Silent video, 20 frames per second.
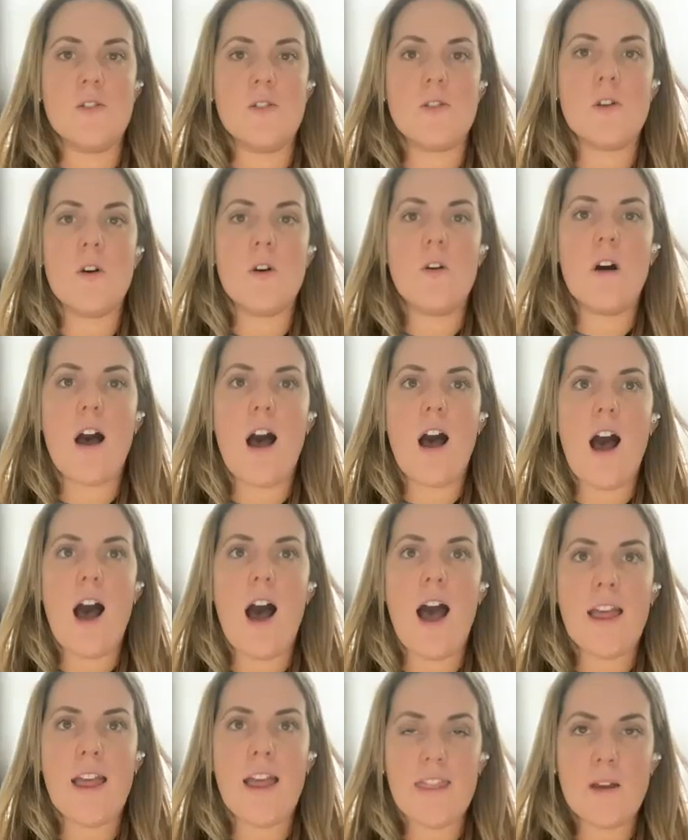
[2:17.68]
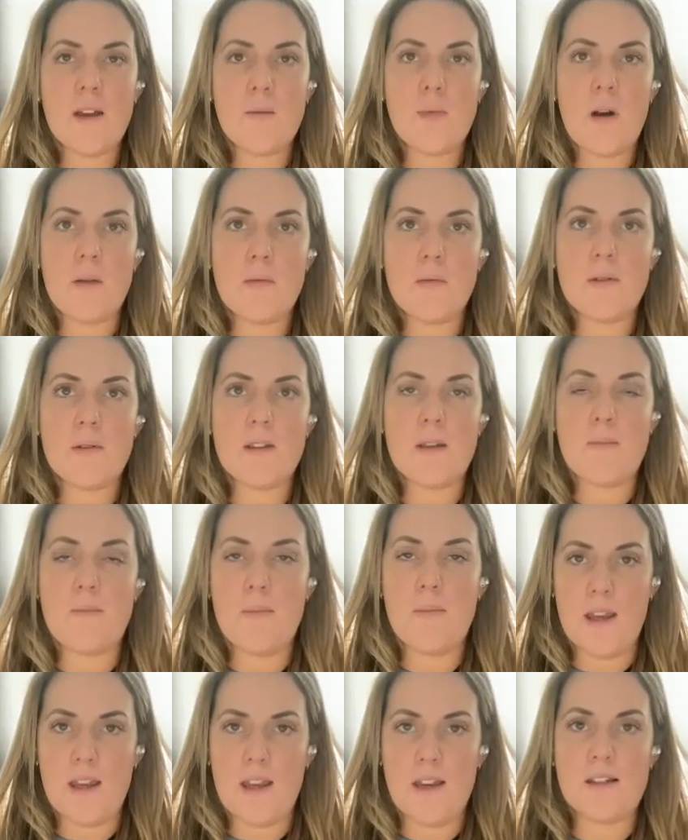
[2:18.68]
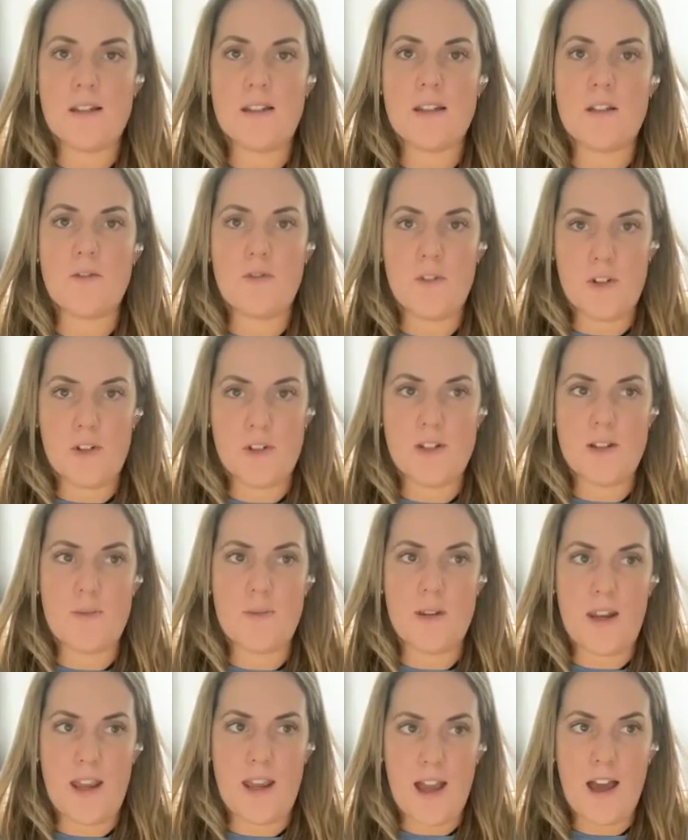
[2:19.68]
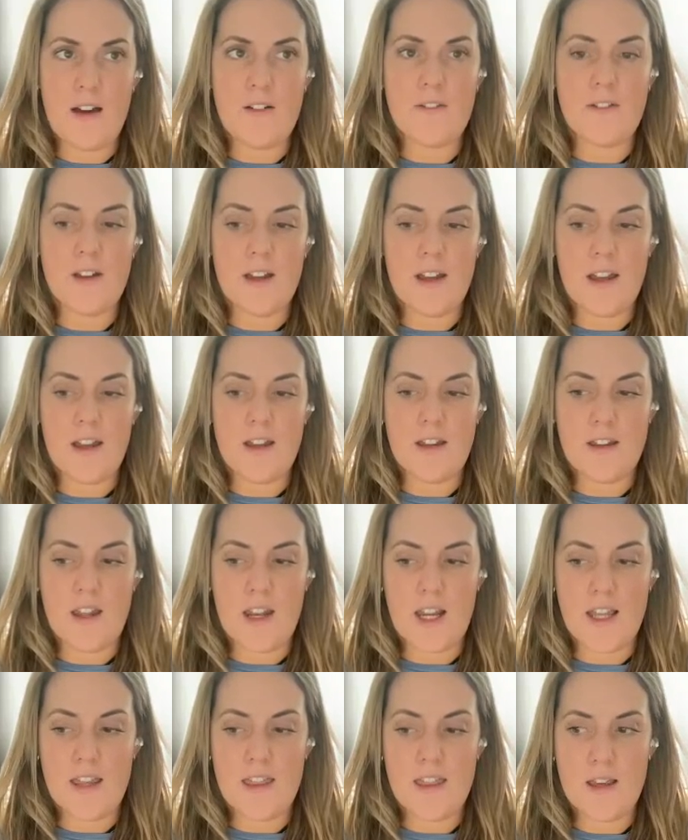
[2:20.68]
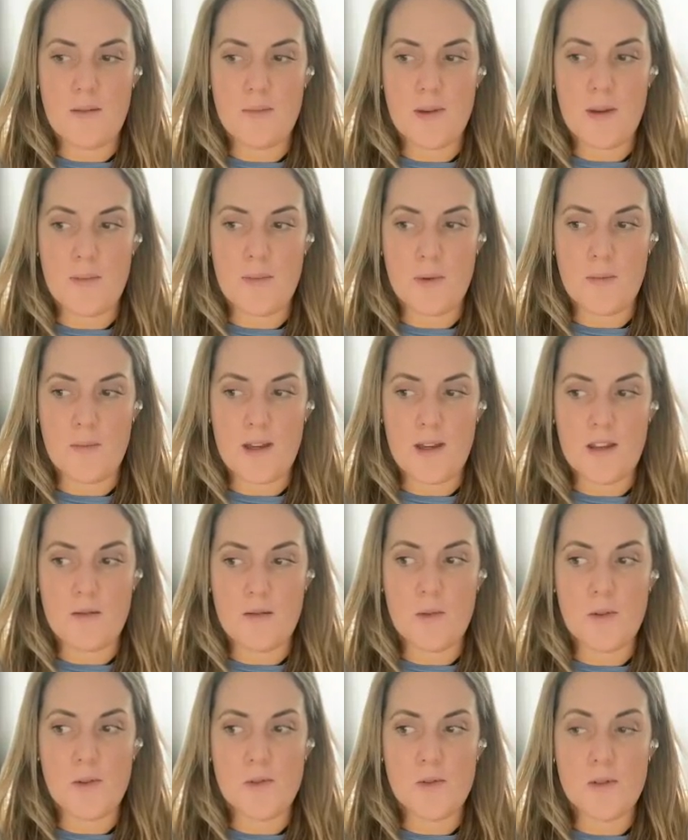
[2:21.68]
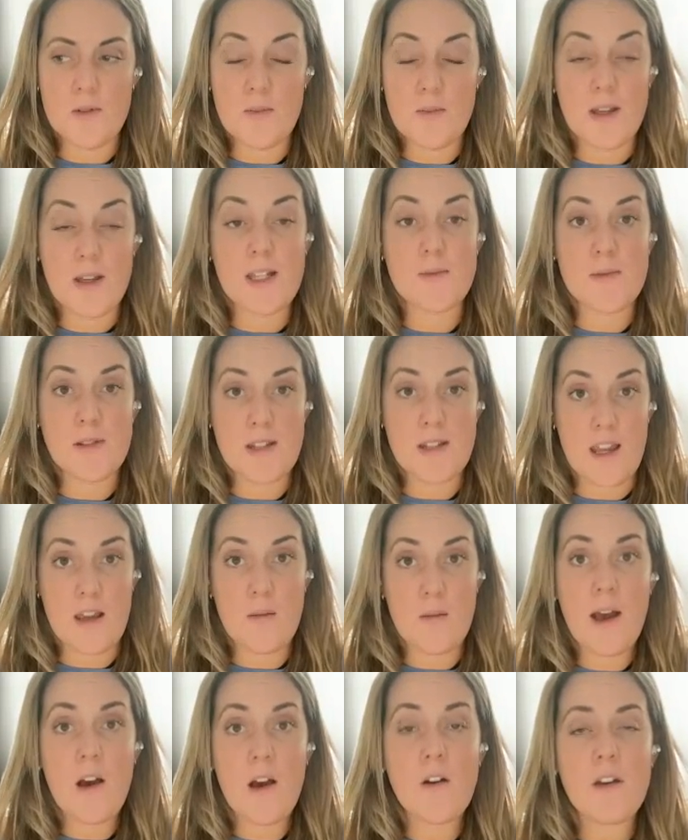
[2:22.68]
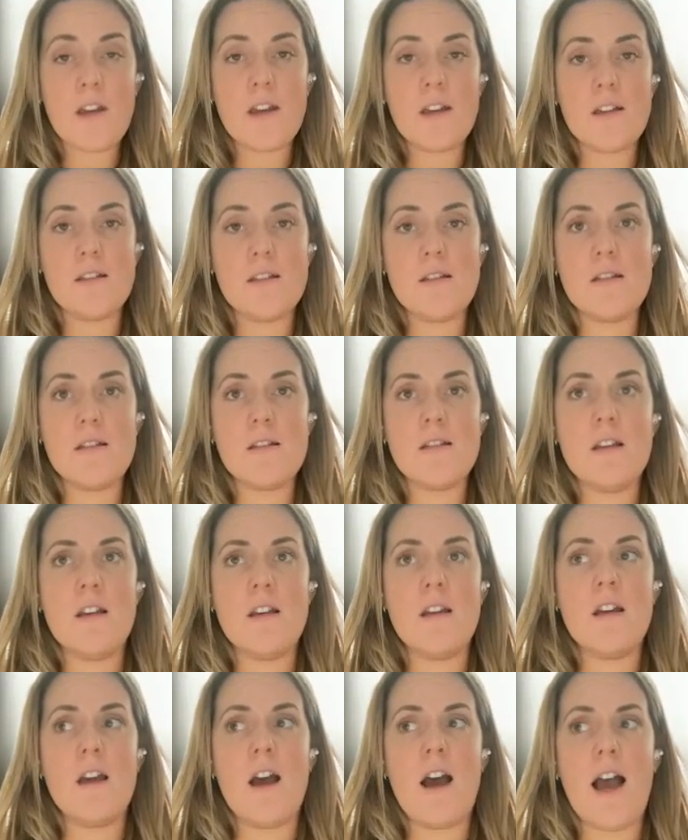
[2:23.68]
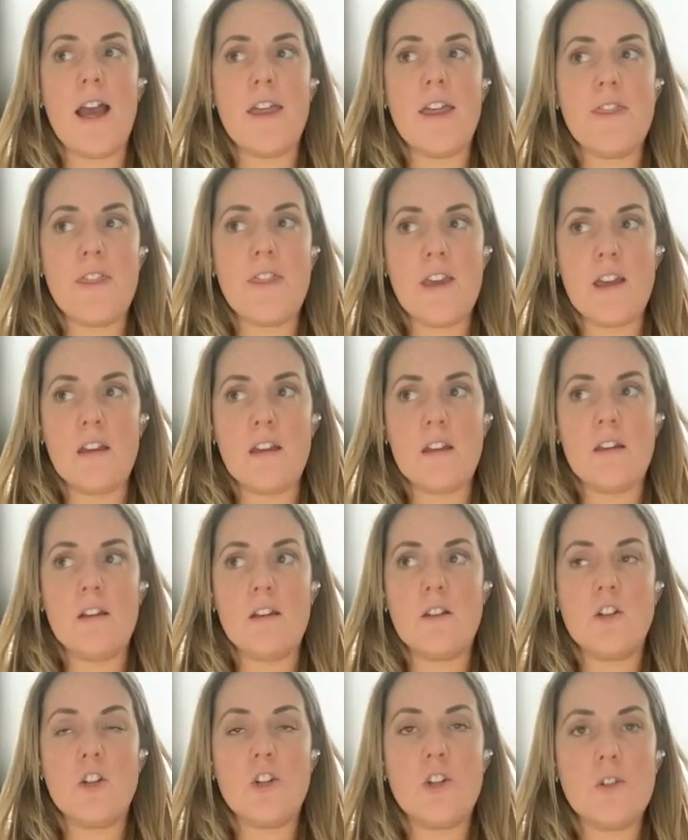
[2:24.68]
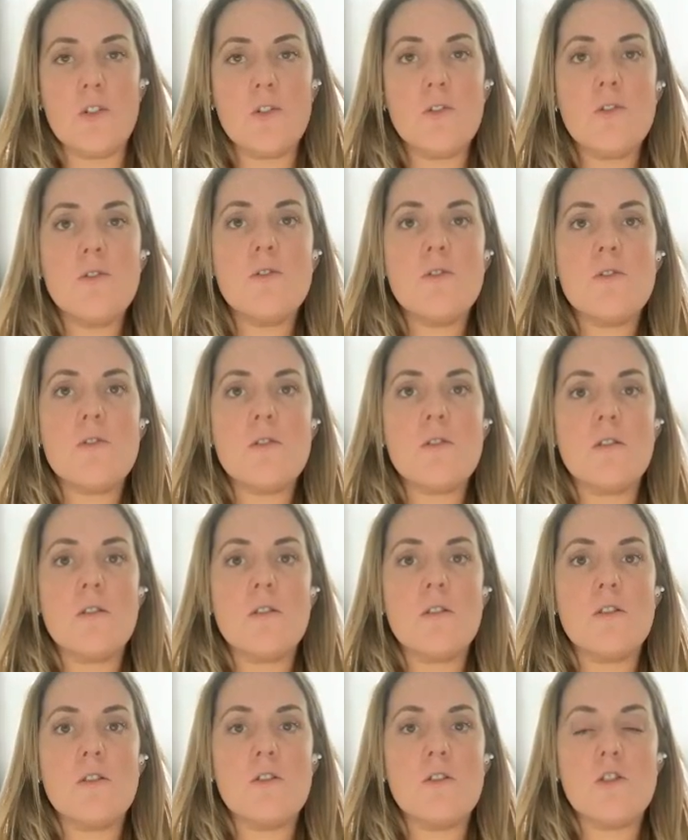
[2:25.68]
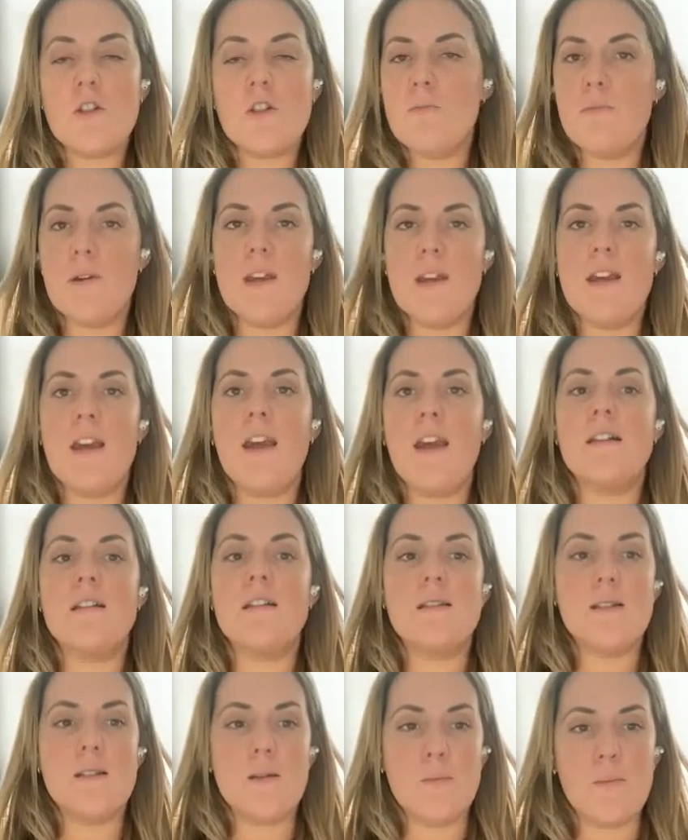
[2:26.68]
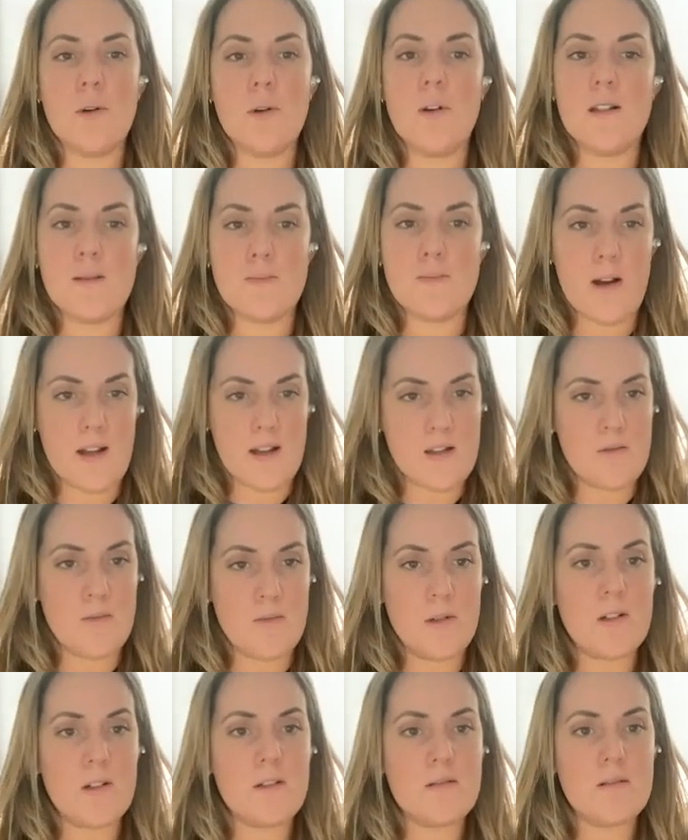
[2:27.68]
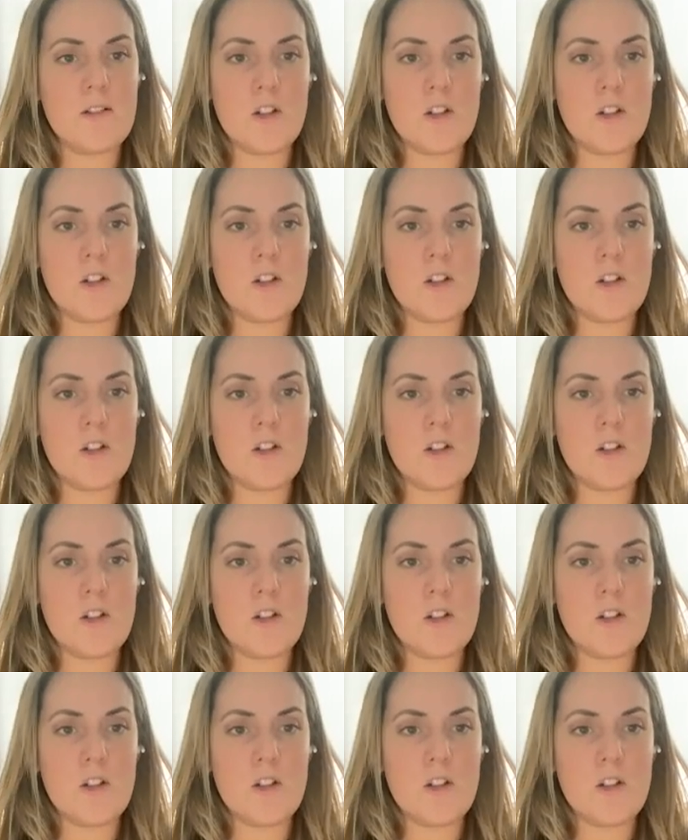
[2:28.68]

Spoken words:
So I think probably the biggest and first step that I have, and that I think people make the biggest mistake about, is I think cues should be as simple as possible.